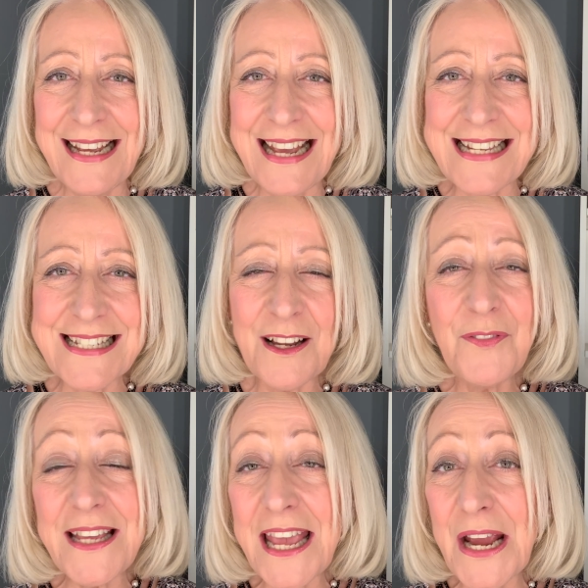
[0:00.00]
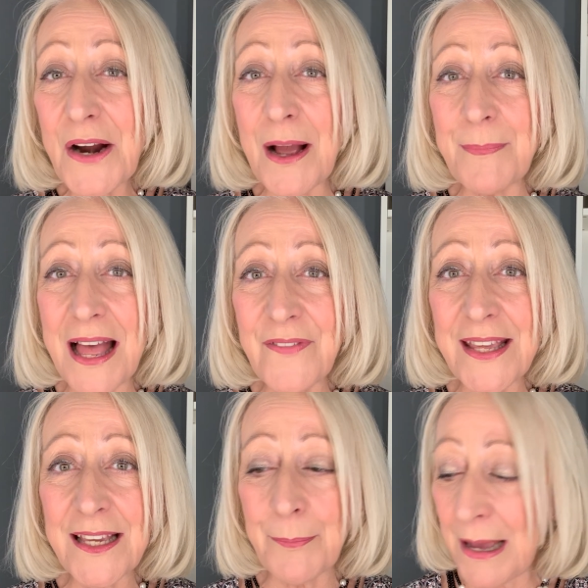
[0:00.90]
It's lovely here. I'm
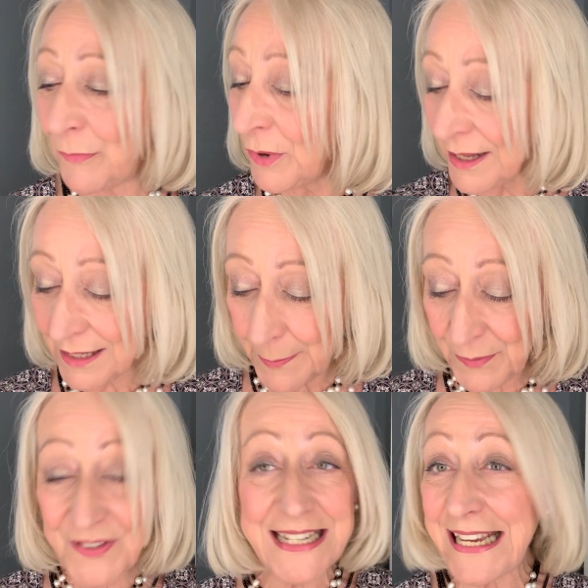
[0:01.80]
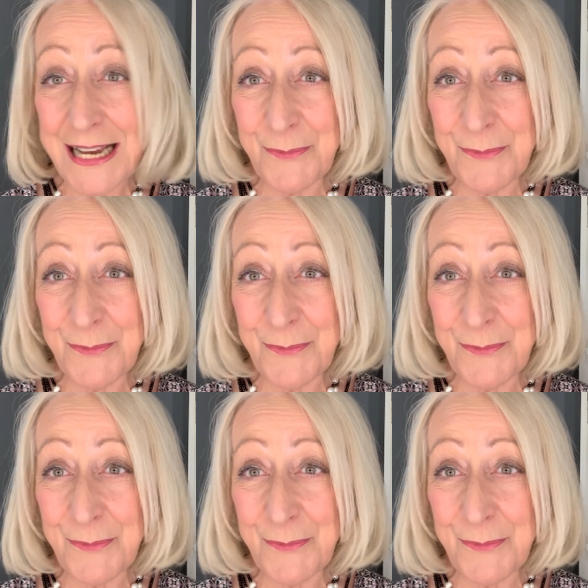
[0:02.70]
having my morning cup of tea.